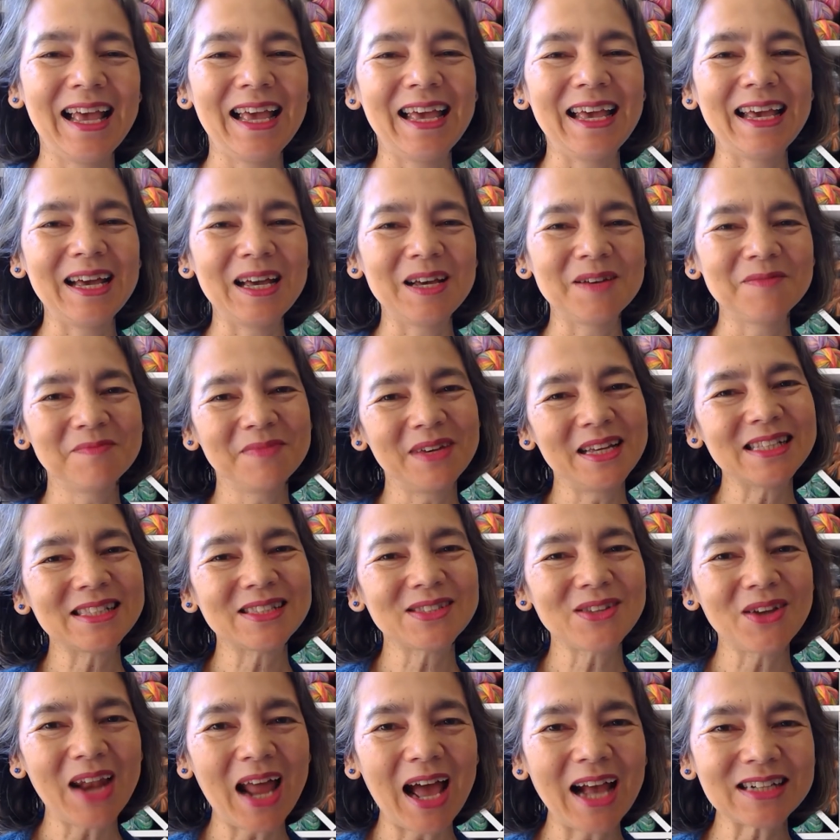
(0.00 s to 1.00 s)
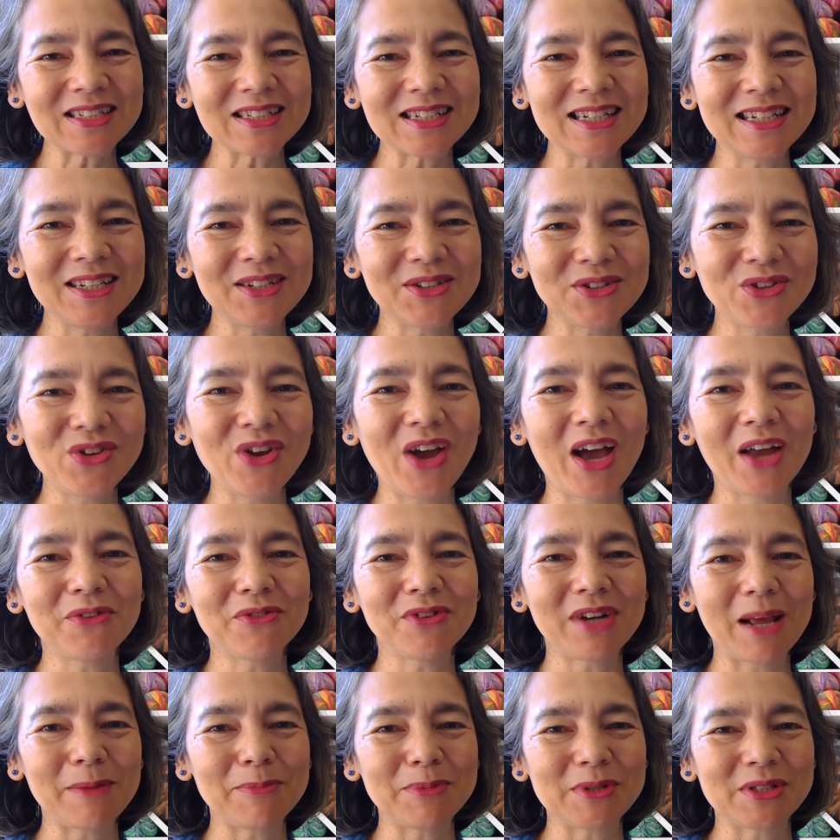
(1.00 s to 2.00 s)
It's not actually
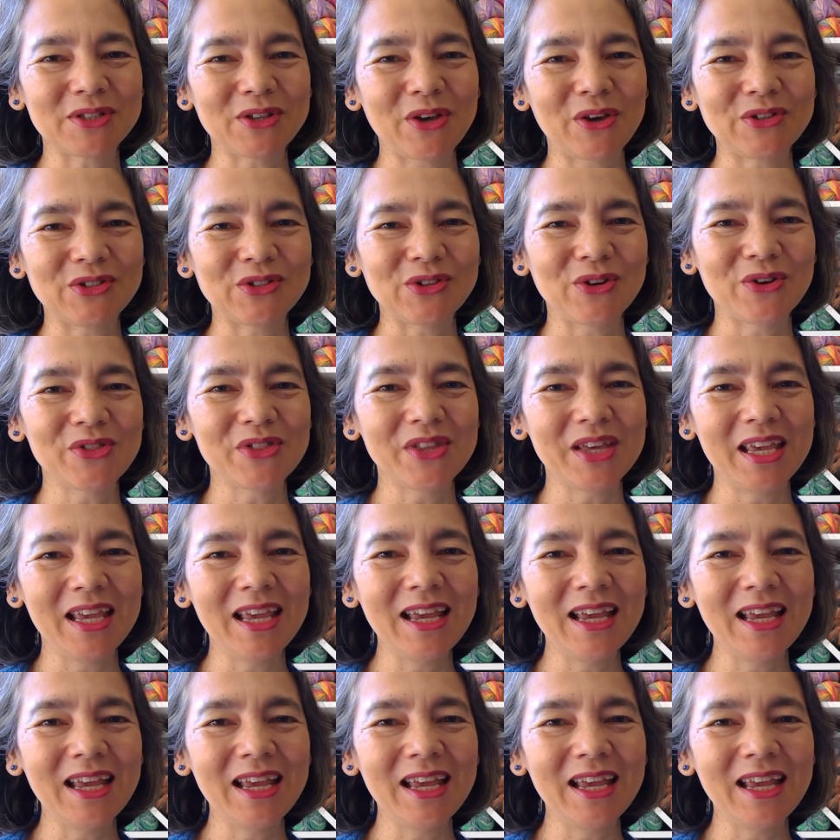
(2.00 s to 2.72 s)
200 episodes on the